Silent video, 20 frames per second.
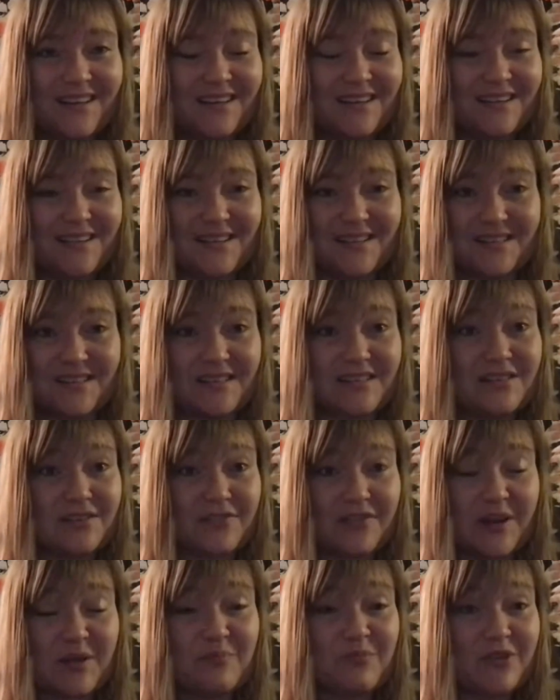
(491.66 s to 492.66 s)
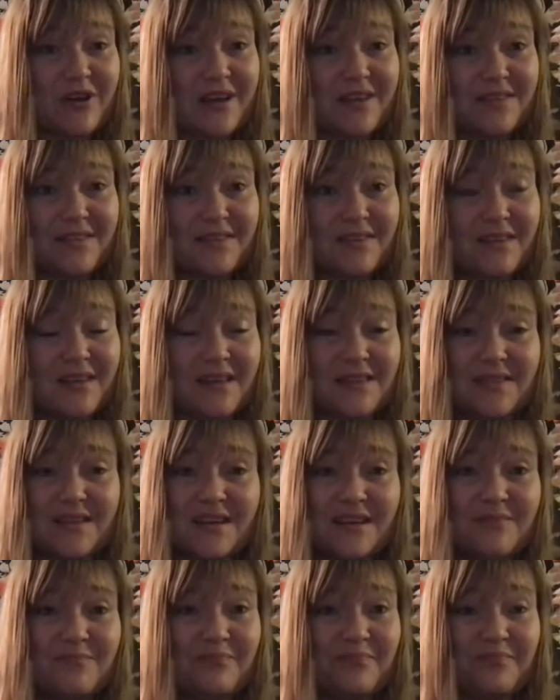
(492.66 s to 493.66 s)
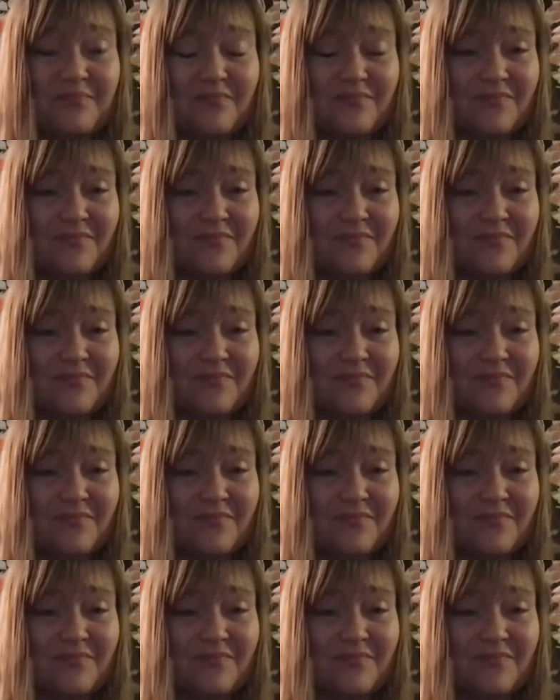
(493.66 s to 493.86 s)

this is a great breath. And then